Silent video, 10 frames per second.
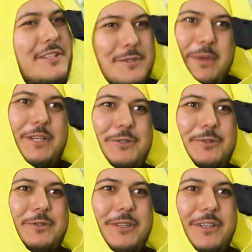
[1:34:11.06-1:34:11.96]
is
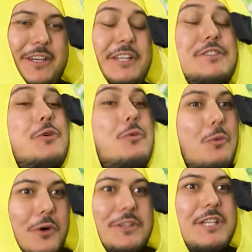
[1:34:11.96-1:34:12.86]
special. It's the
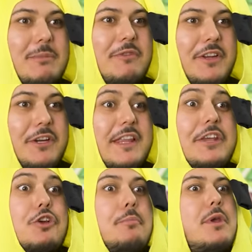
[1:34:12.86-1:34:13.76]
one time of year that
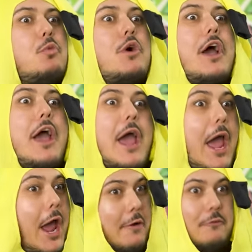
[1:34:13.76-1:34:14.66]
you can be
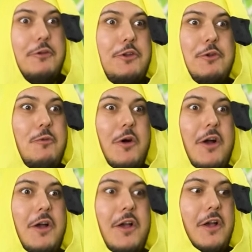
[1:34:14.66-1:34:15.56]
whatever you
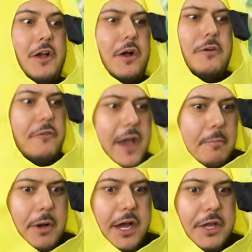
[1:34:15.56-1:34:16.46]
want. A
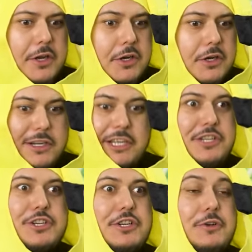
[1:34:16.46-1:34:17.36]
vampire,
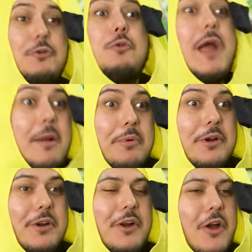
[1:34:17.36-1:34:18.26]
ninja,
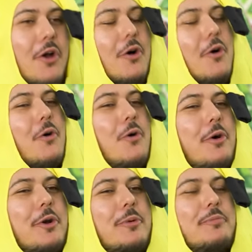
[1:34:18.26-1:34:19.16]
rapper,
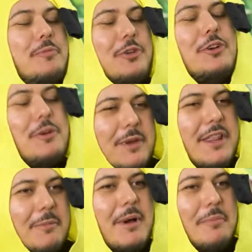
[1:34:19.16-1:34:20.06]
or you can be
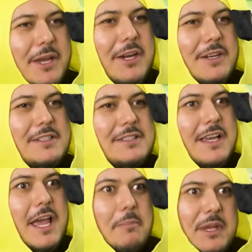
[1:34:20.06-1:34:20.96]
like my parents
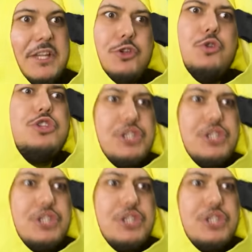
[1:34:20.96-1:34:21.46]
and be too